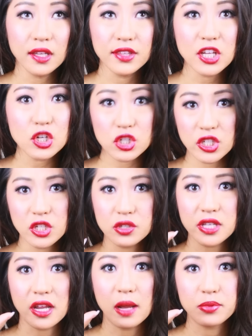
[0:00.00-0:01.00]
they usually
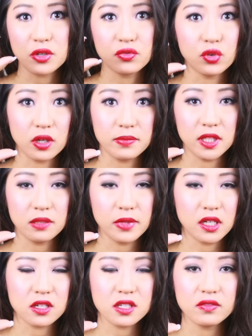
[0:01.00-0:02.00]
use like up to four
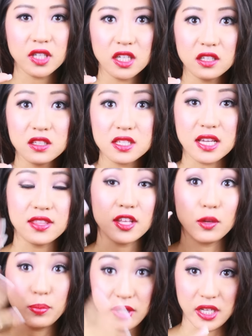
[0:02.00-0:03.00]
millimeters of needles, and
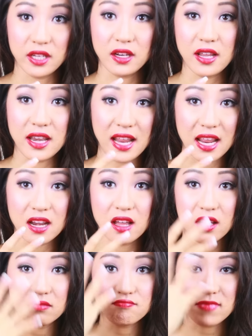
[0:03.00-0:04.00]
they'll put an
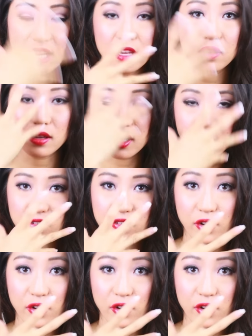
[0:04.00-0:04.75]
anum, like your,